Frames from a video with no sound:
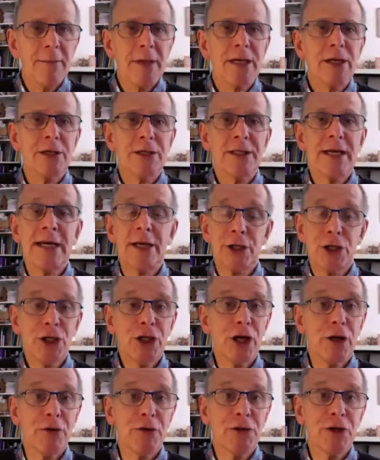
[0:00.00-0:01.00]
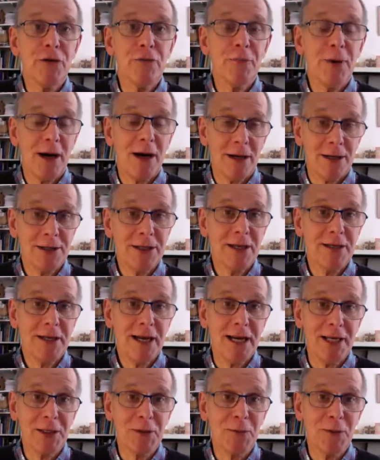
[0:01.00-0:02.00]
because that shows you pass the
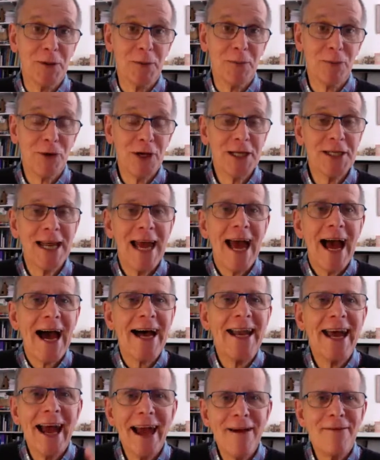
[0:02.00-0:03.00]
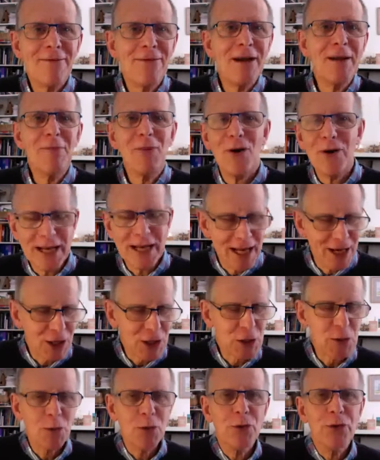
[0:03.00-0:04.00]
test with the priest, and everybody
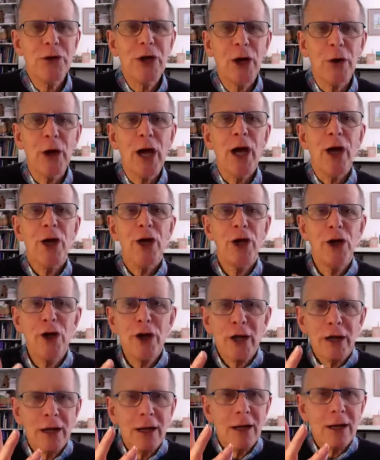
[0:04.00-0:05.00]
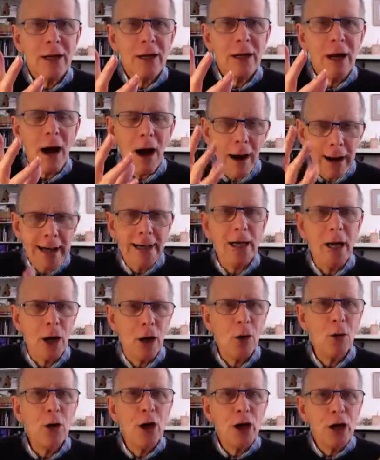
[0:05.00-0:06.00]
else will know. I
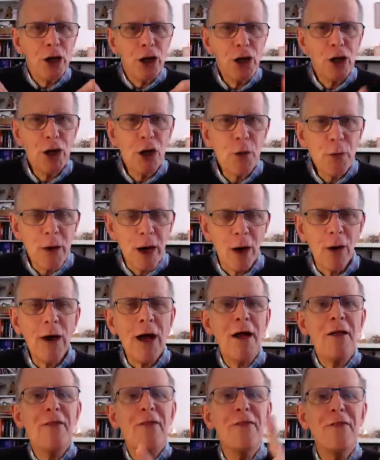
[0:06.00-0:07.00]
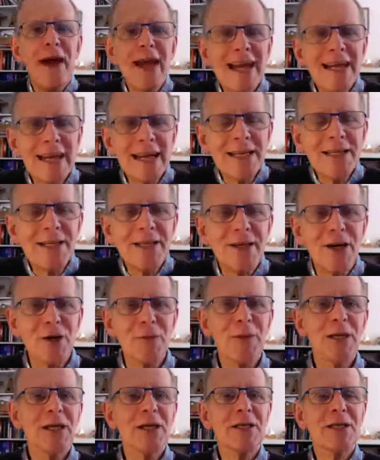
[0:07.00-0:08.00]
know, you know, they need to know,
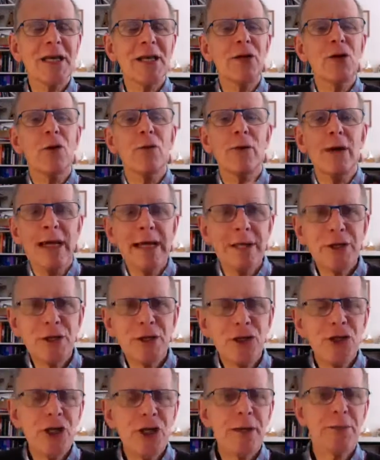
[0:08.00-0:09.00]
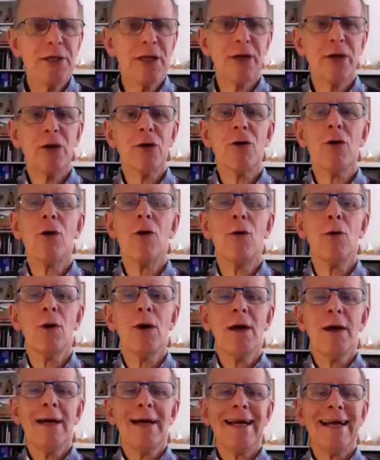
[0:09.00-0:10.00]
because in your relationships and your whole
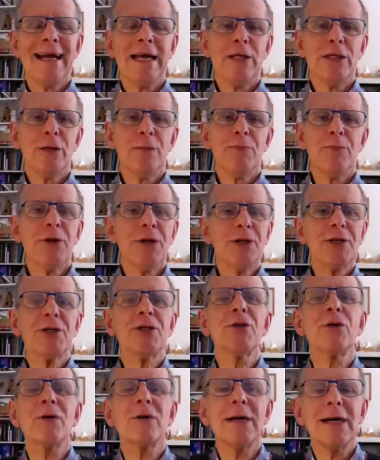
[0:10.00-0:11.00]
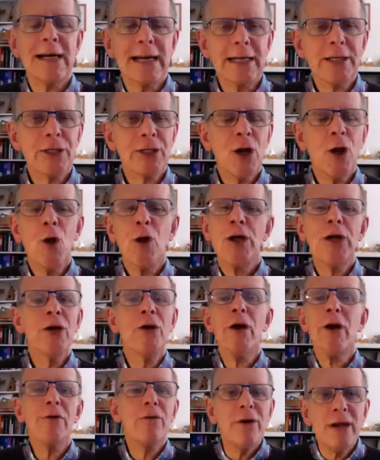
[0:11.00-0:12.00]
interpersonal action, you
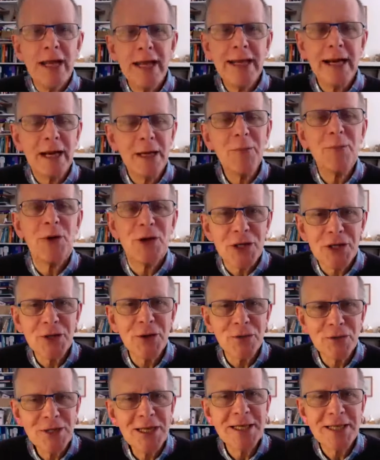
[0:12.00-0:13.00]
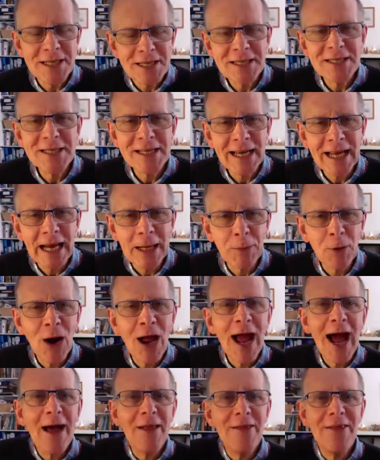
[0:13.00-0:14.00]
don't need any personal distancing anymore,
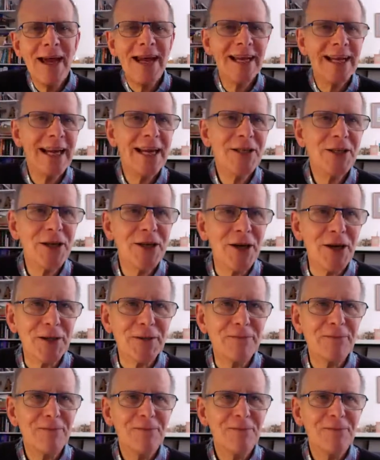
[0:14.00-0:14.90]
and they need to know.